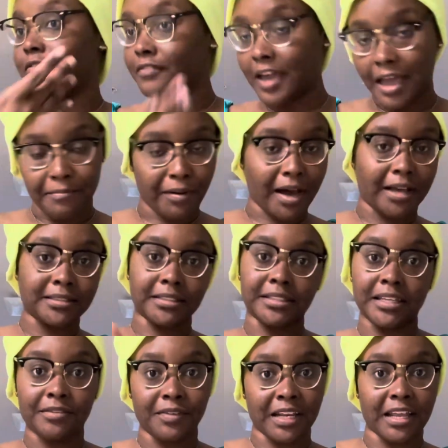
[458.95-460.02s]
Fat
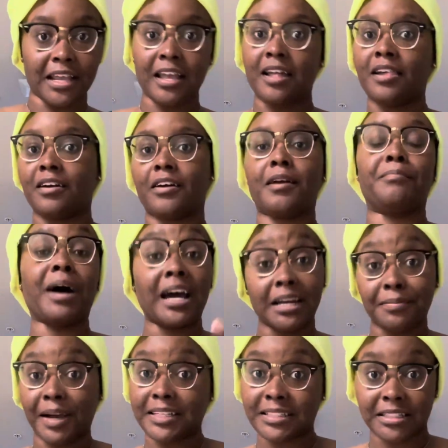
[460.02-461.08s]
positivity or body
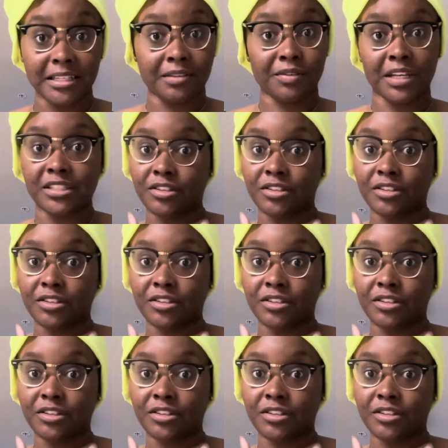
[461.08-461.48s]
positivity.